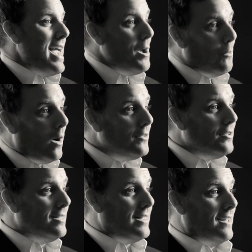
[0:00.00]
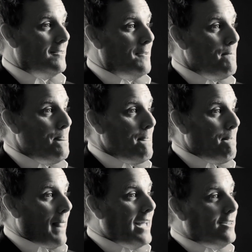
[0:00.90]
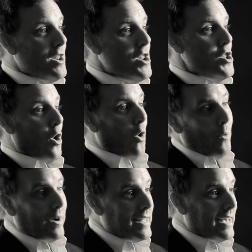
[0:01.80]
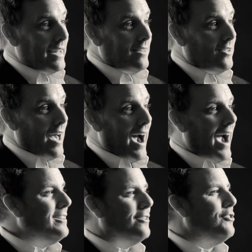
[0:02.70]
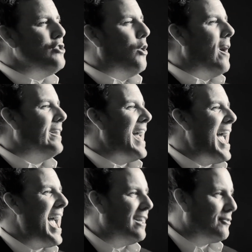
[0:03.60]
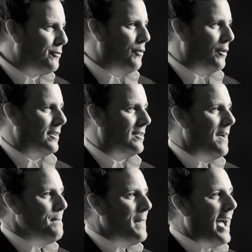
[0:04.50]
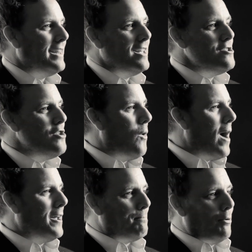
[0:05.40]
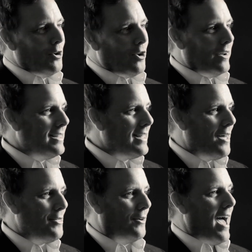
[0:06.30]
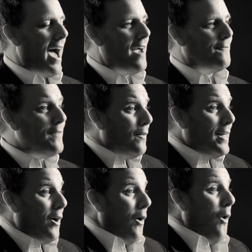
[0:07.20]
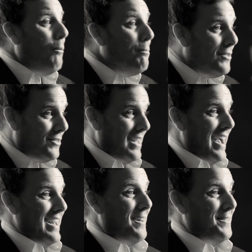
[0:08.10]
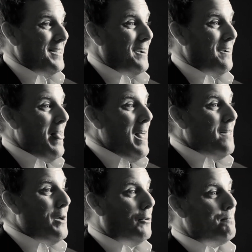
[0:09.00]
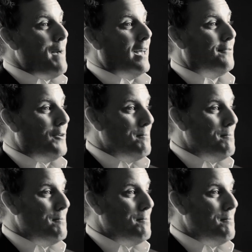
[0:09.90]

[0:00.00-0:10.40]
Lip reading: It wasn't that I didn't know where to get it, I just didn't know how to ask for it. I didn't know how to put it all together. I felt like a homeless guy out there that was begging for